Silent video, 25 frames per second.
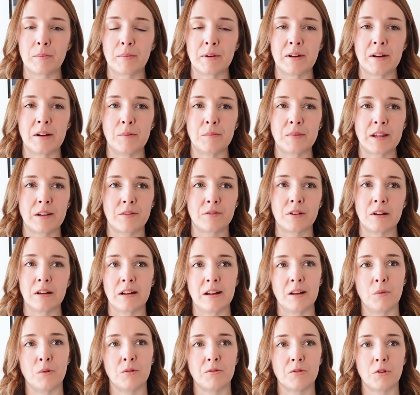But I'm
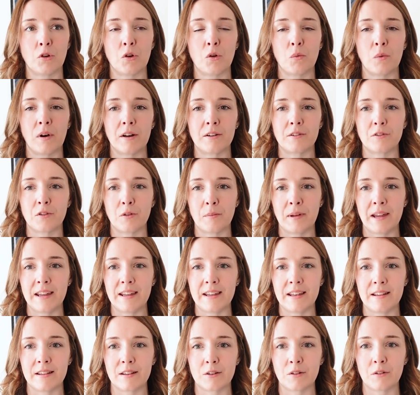definitely not one for
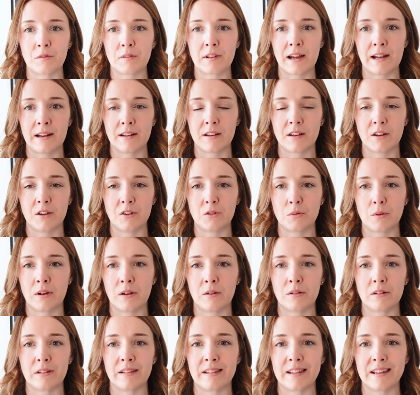making sort of calico
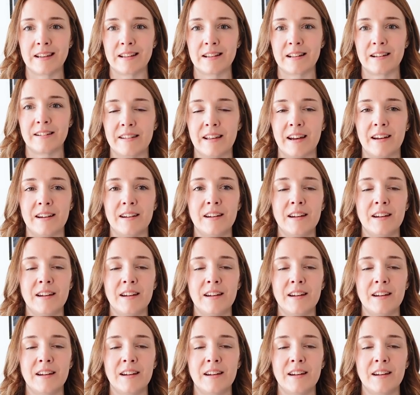twirls and things that.